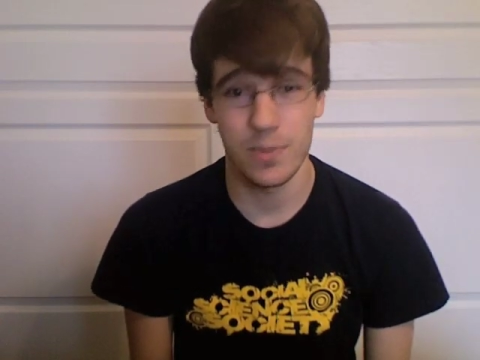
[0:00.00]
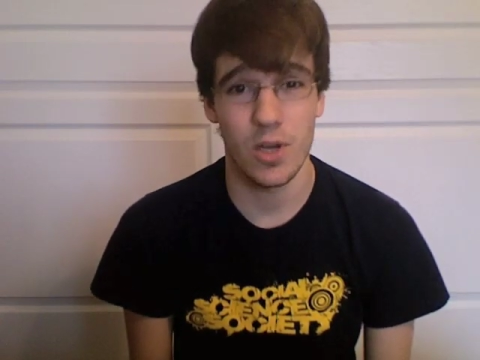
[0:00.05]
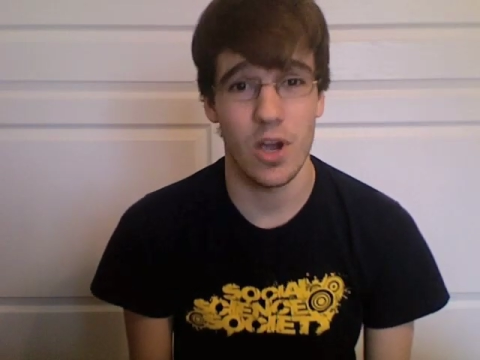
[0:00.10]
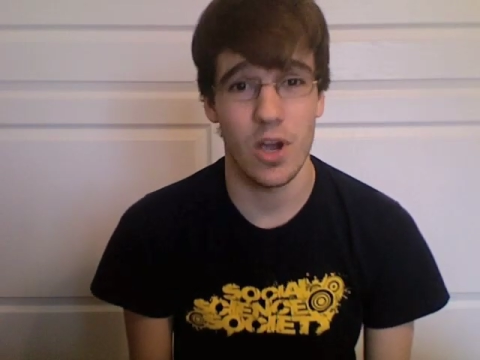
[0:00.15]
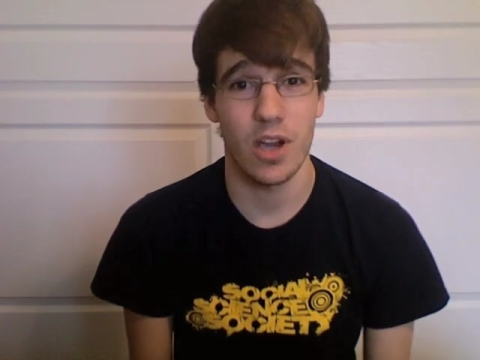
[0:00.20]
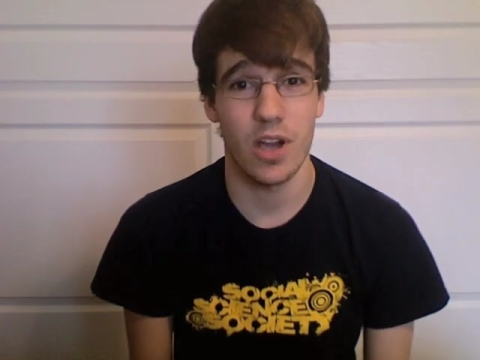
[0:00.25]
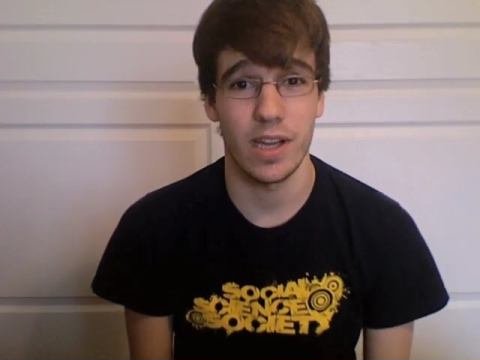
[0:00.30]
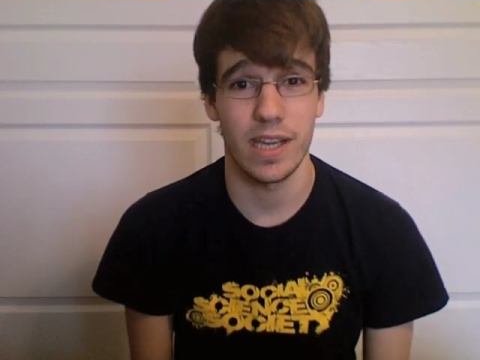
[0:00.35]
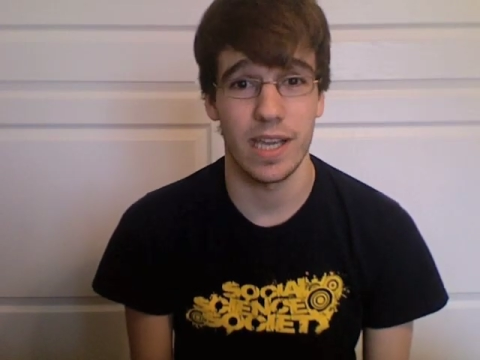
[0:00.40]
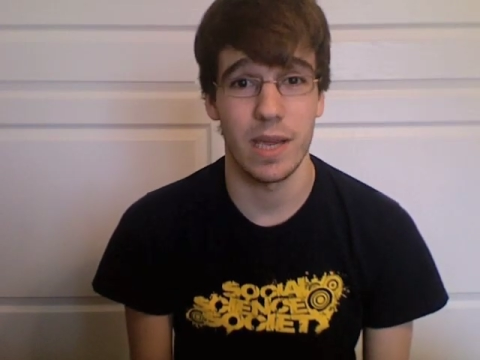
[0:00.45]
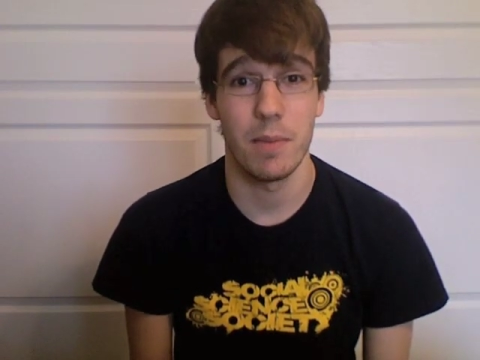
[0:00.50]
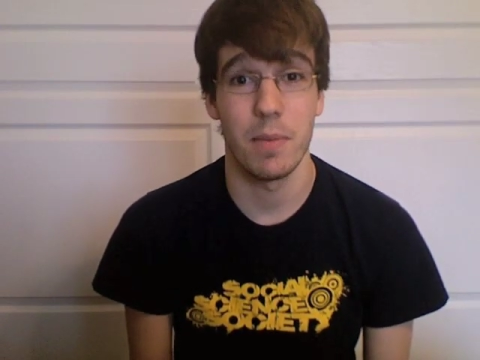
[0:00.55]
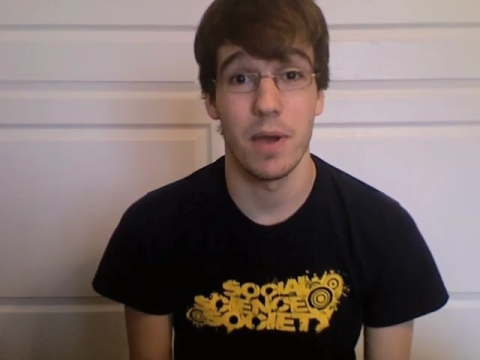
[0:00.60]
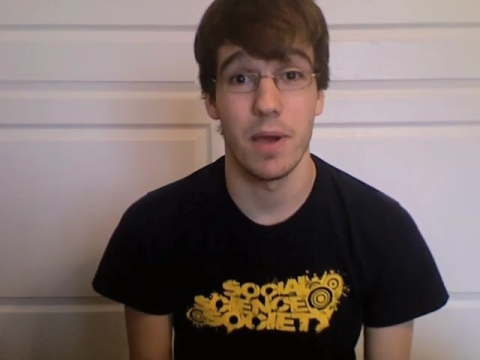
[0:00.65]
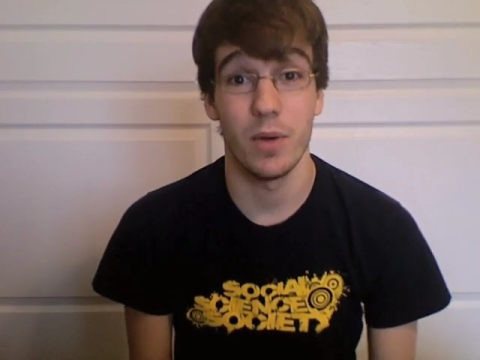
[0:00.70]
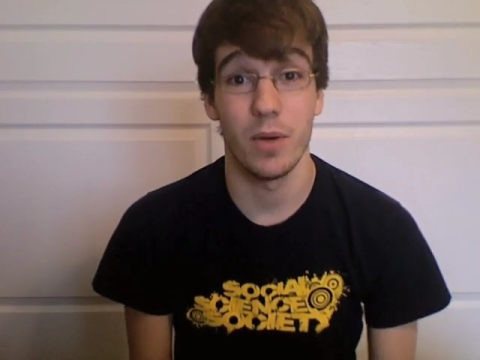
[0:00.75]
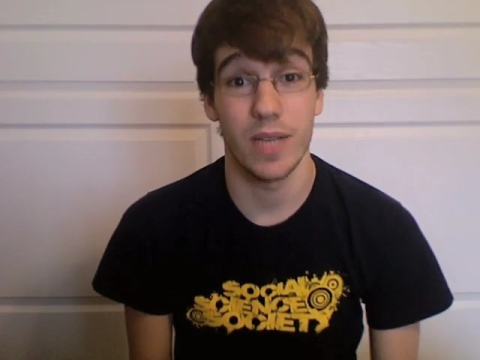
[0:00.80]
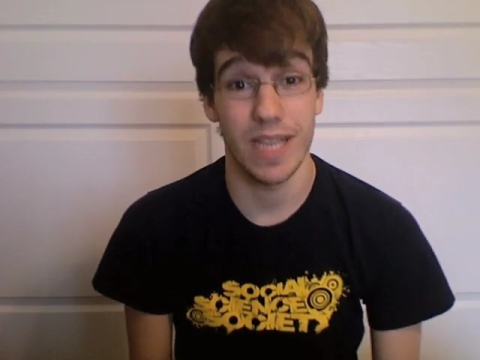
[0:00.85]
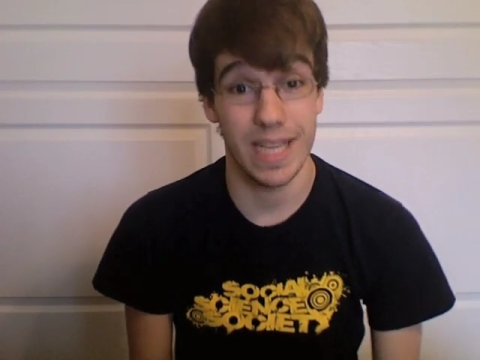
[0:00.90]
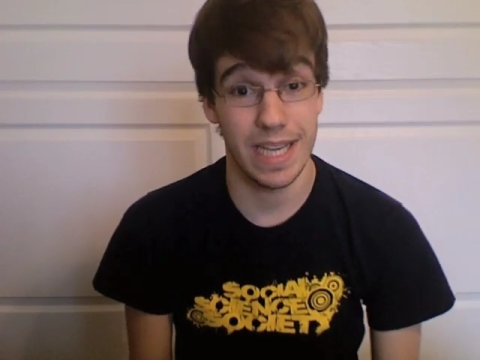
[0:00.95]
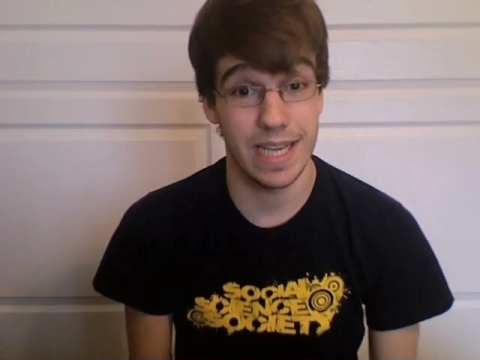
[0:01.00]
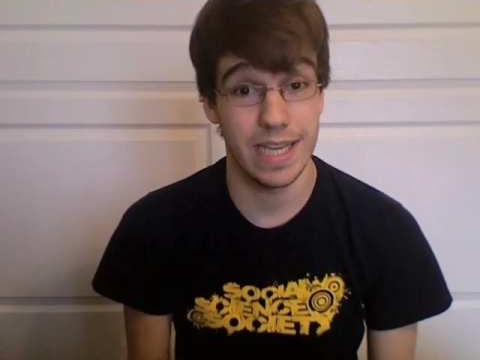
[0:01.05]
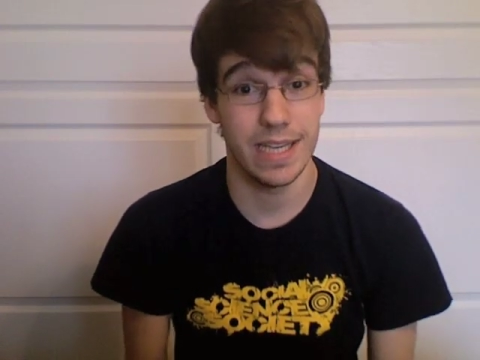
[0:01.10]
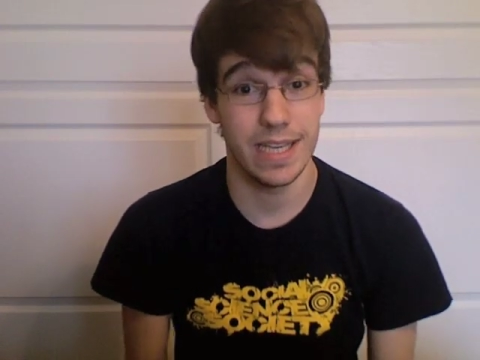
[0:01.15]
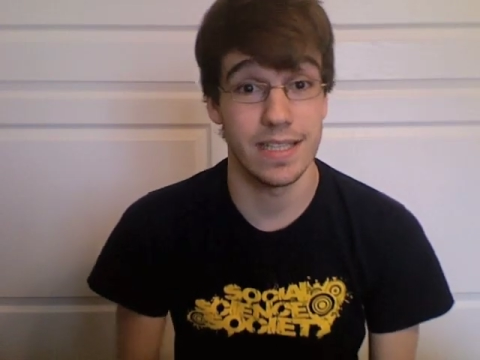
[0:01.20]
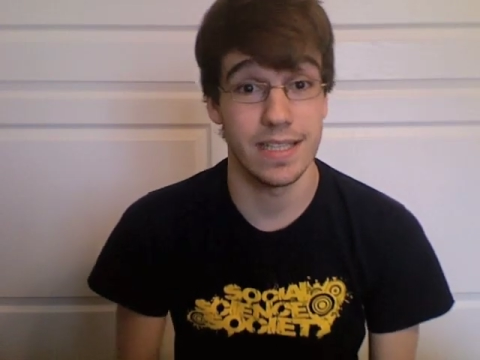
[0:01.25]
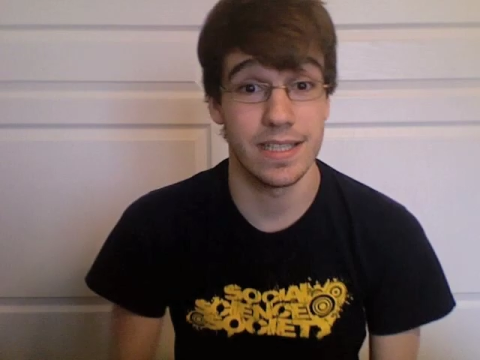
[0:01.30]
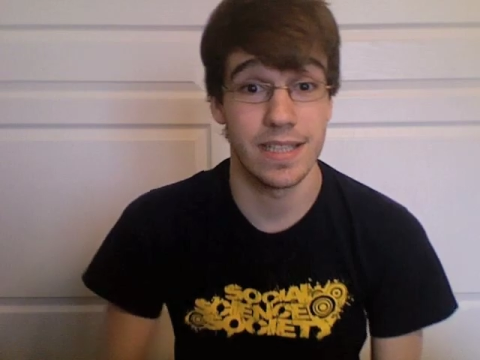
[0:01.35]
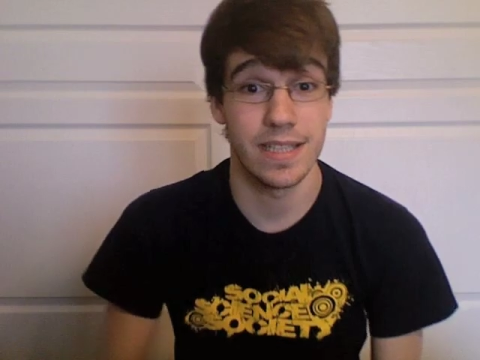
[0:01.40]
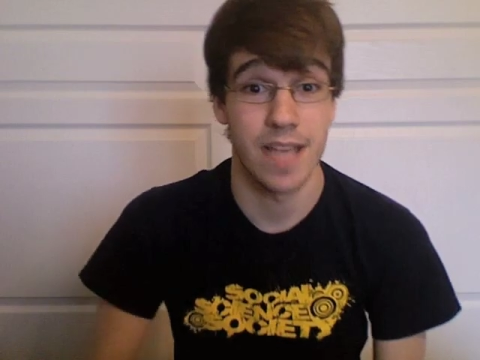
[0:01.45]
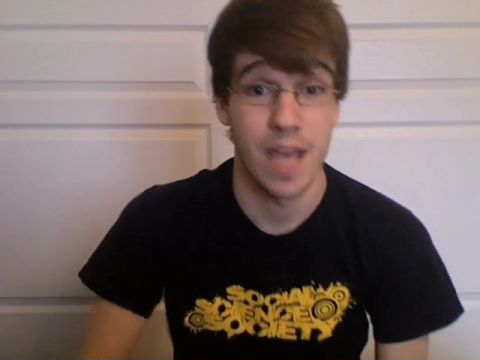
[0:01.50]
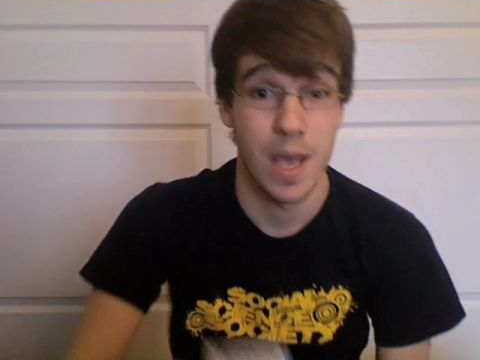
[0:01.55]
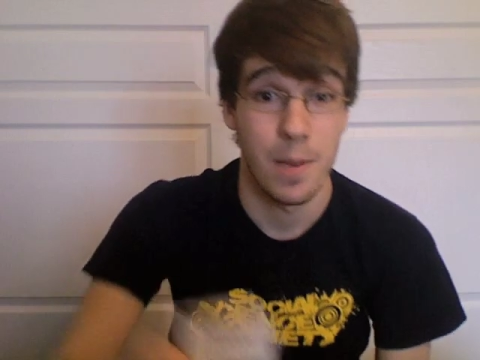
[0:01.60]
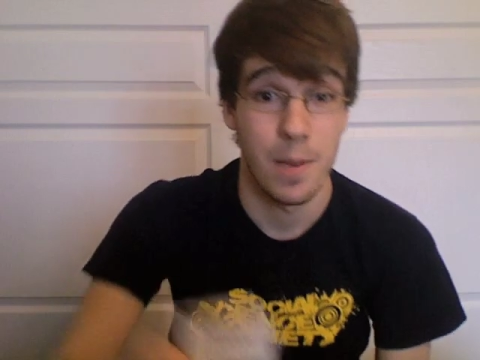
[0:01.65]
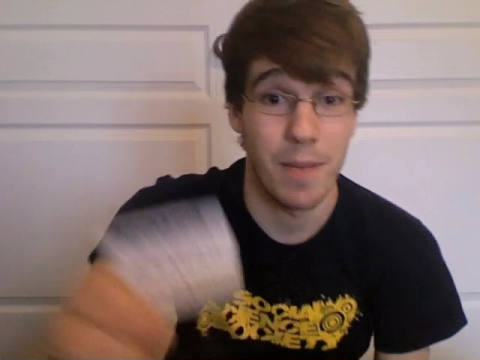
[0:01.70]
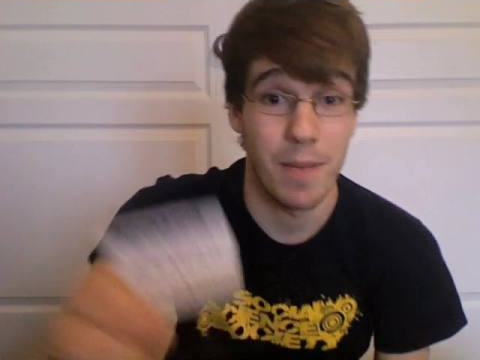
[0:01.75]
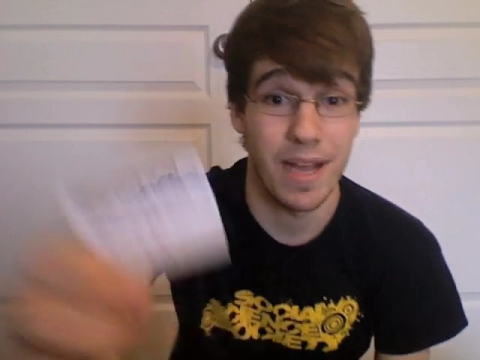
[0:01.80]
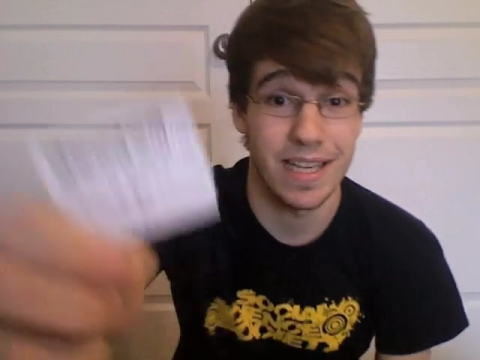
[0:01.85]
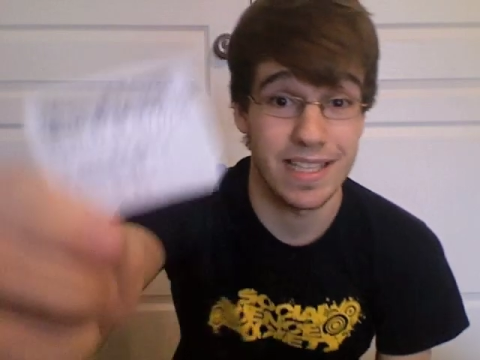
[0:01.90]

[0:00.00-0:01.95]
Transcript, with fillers: talking about is My